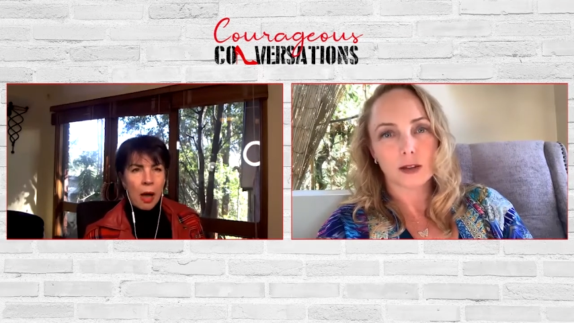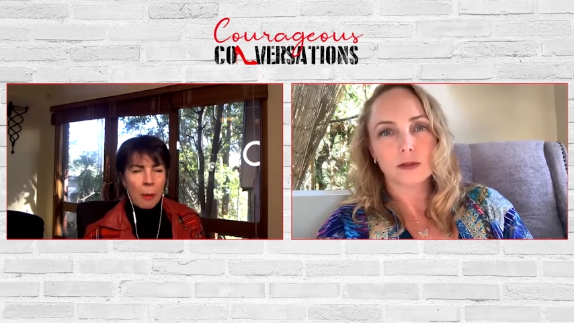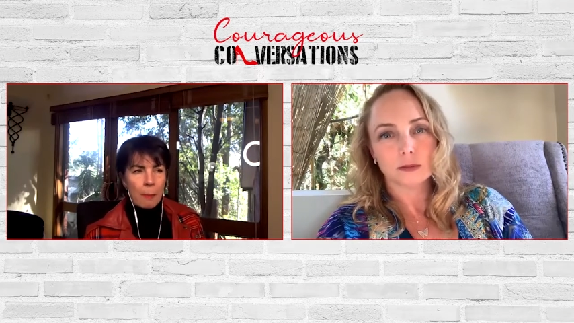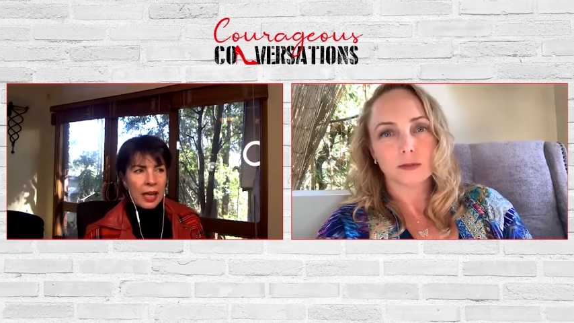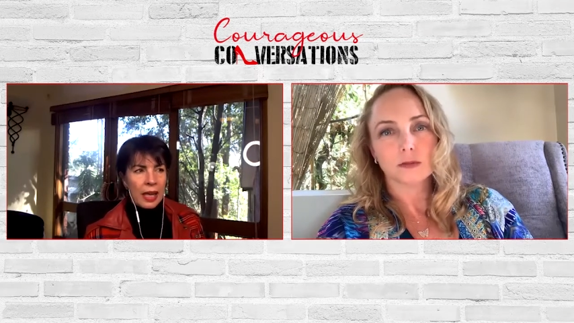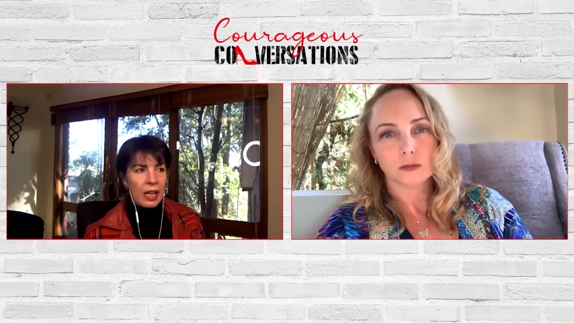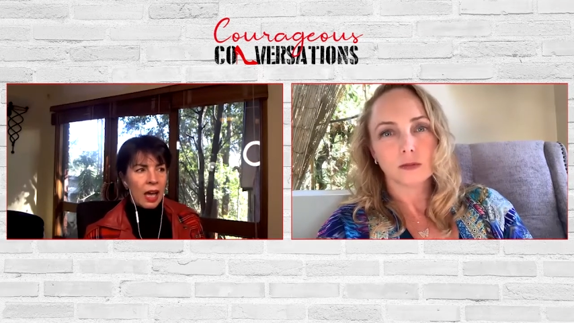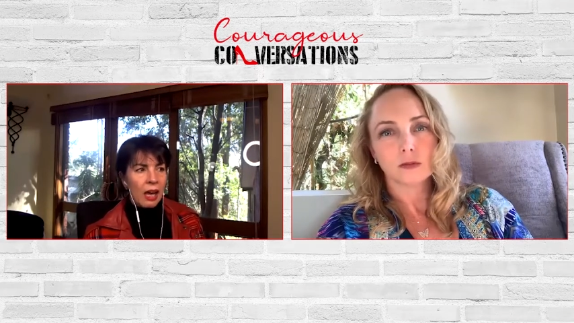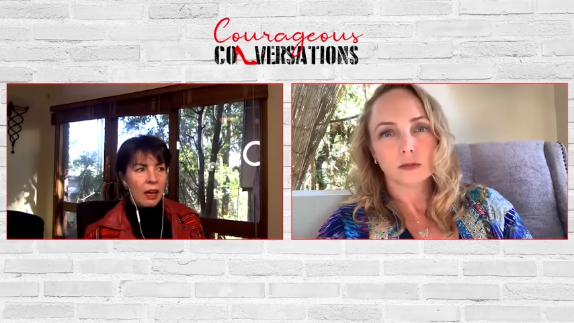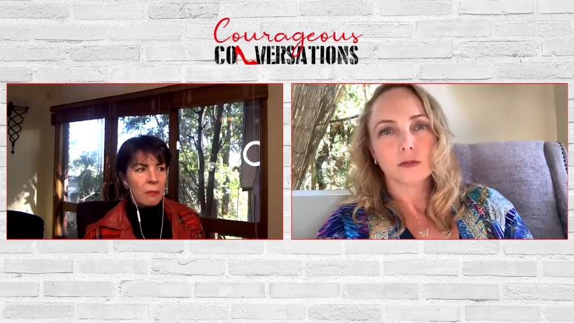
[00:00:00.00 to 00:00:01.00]
Speaker 1: might be
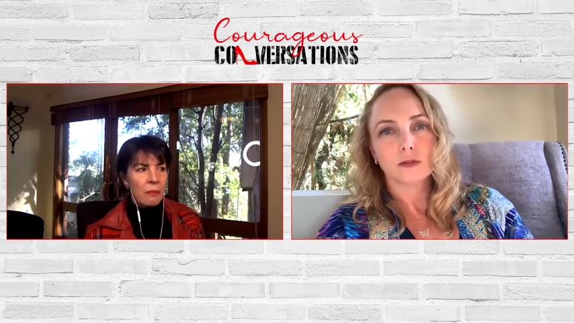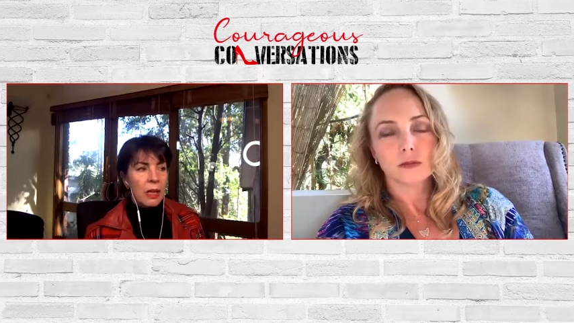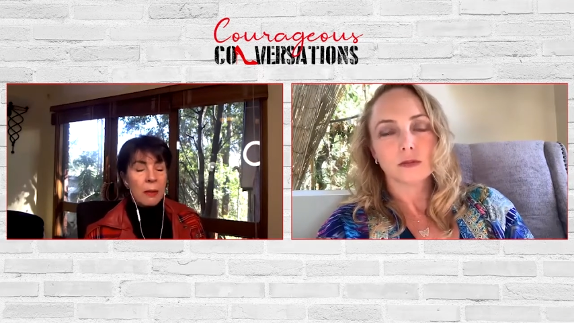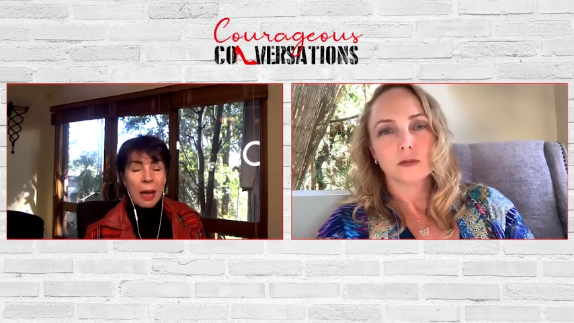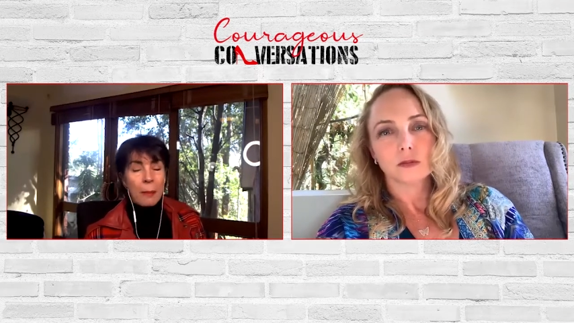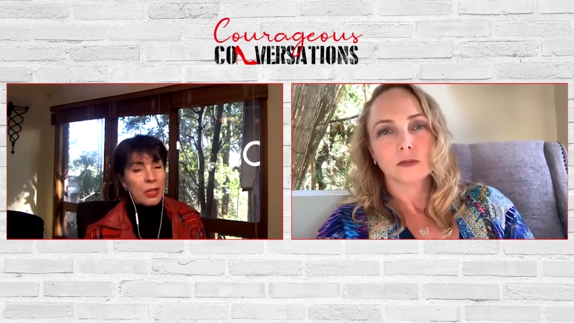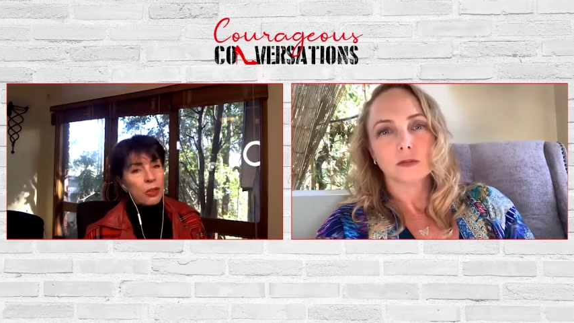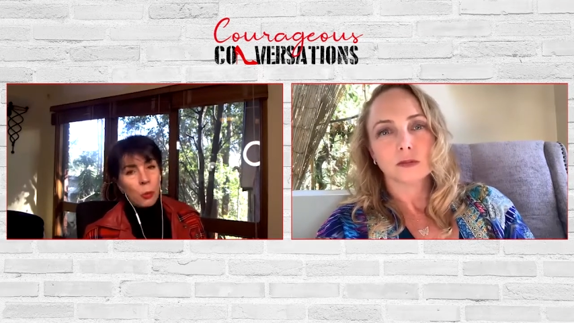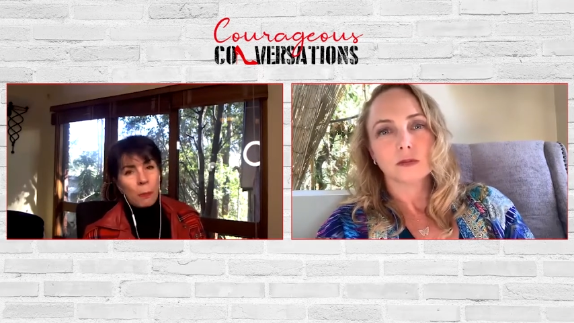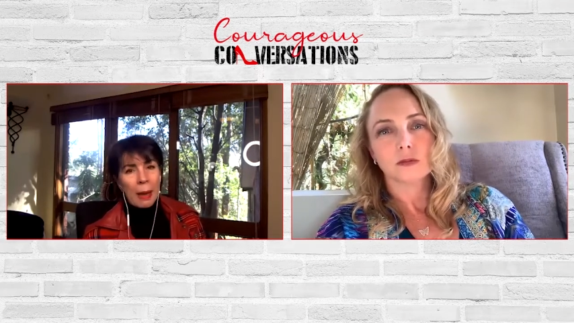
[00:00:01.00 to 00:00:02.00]
um,
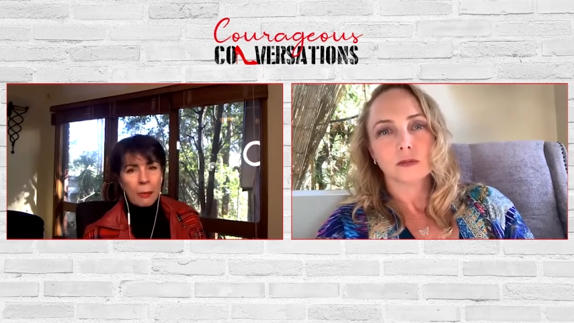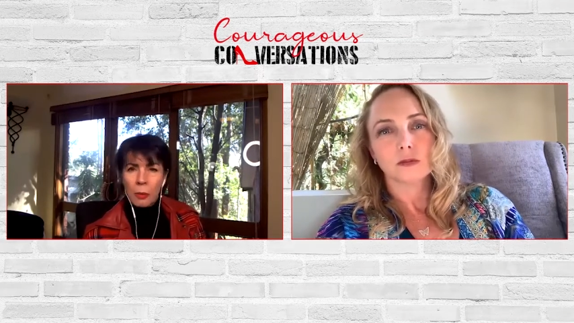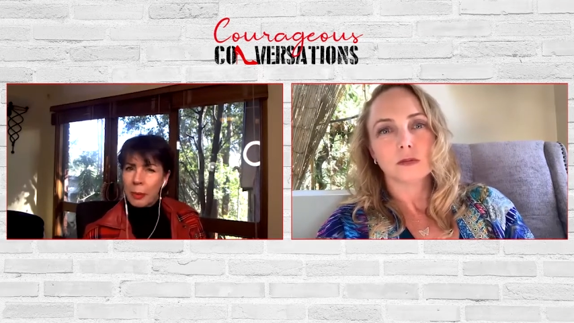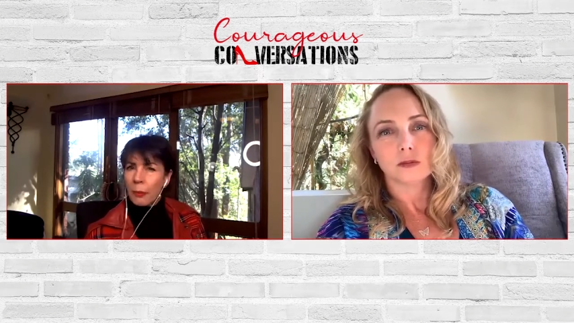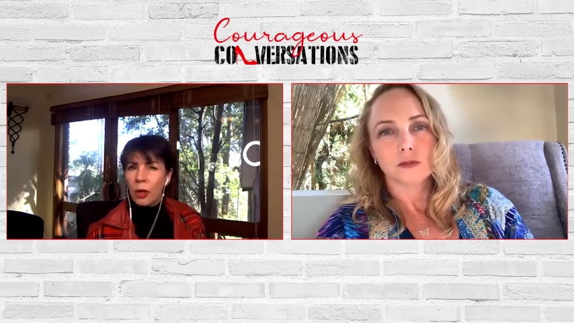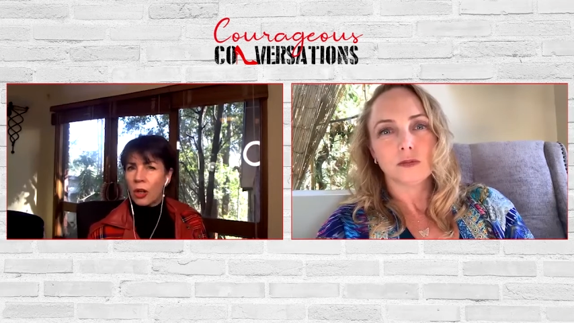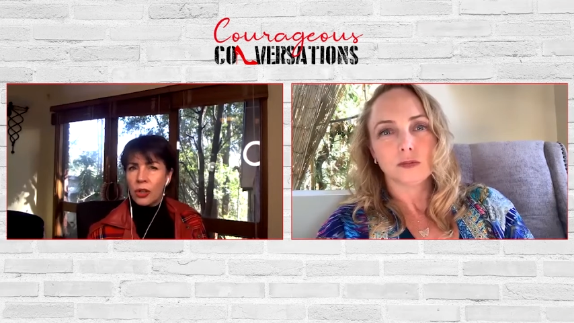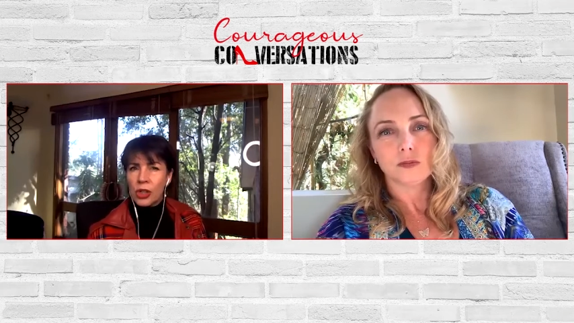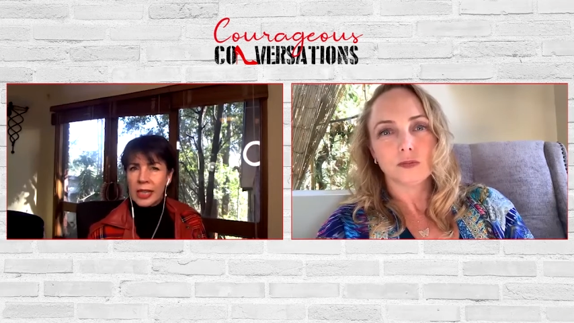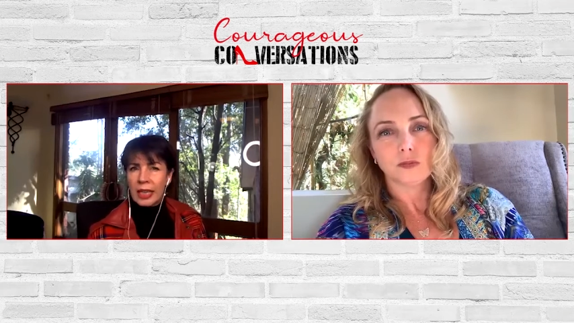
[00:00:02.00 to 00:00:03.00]
maybe maybe we'll be able to go to
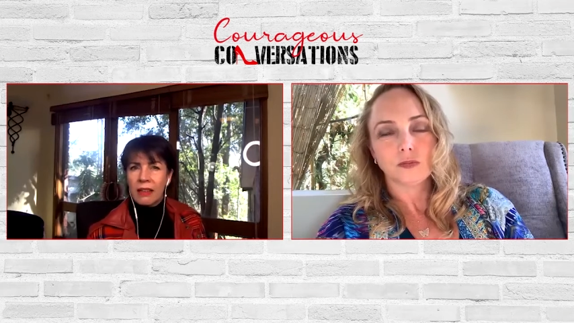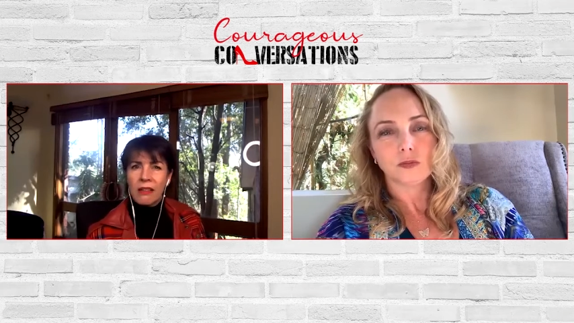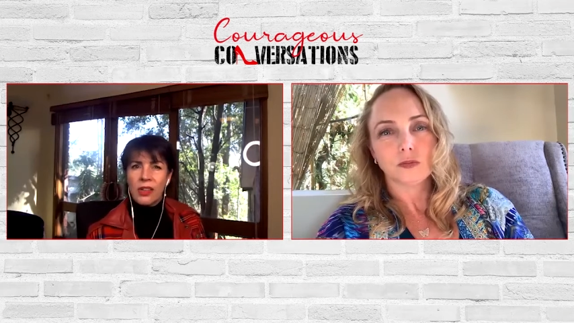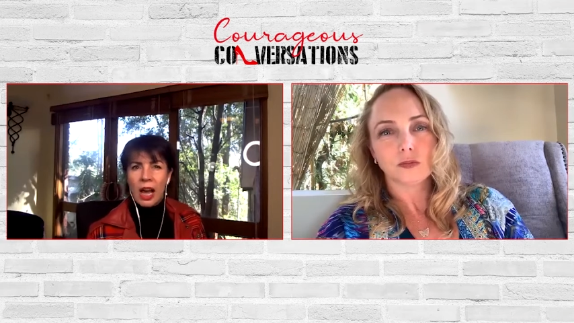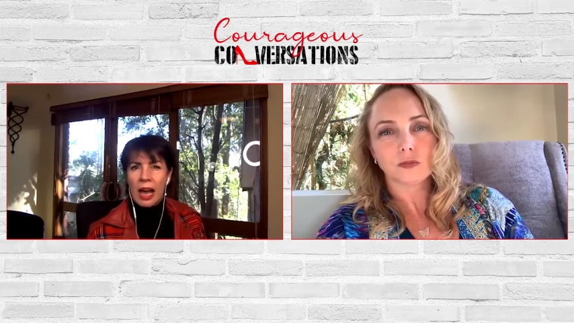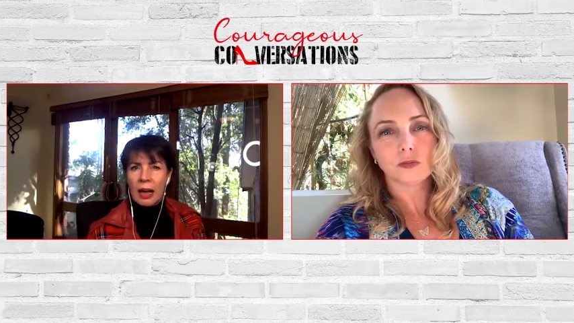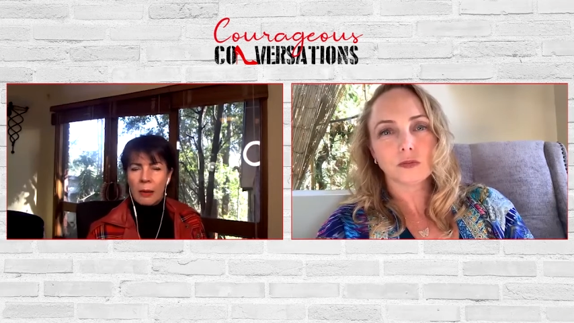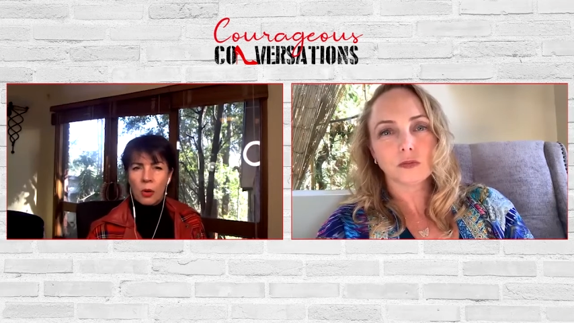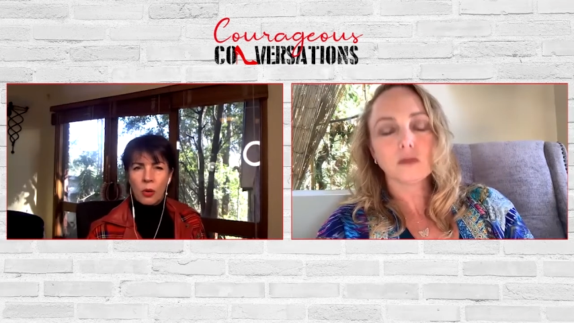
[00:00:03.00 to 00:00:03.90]
New Zealand um,